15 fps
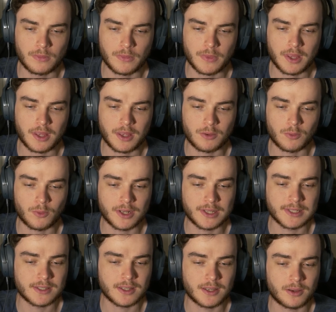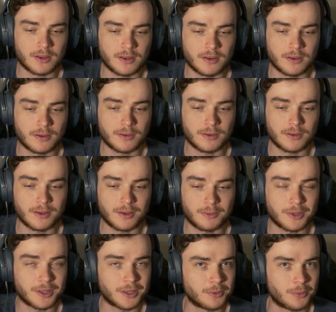And when I say I'm
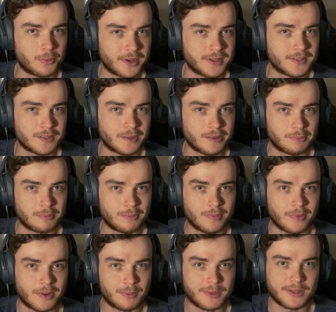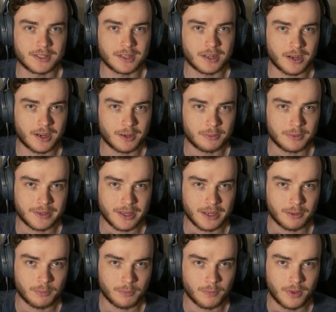like way into them, I mean I
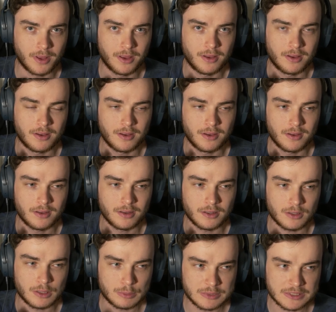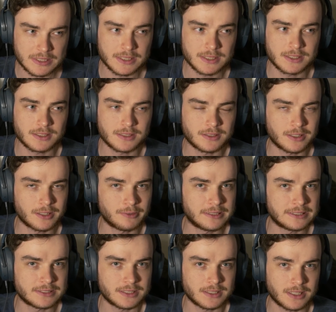became obsessed like
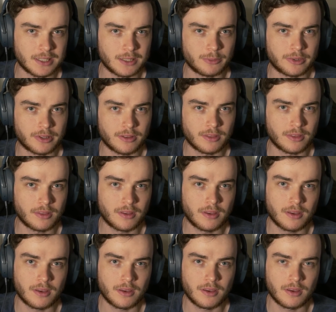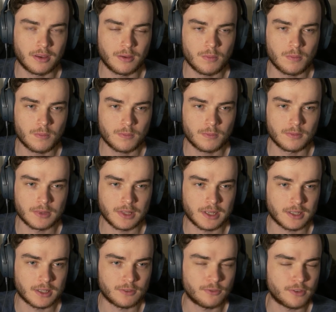recently with like
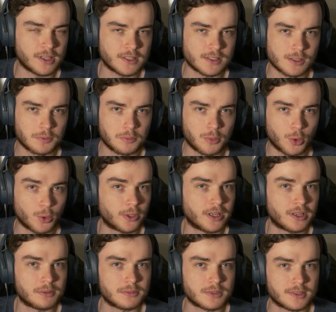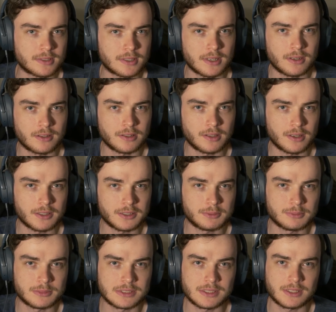advanced board games and card
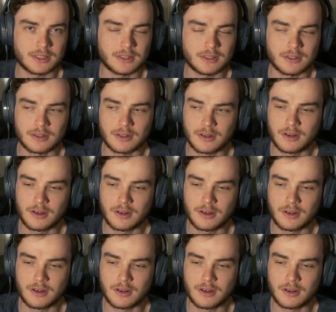games and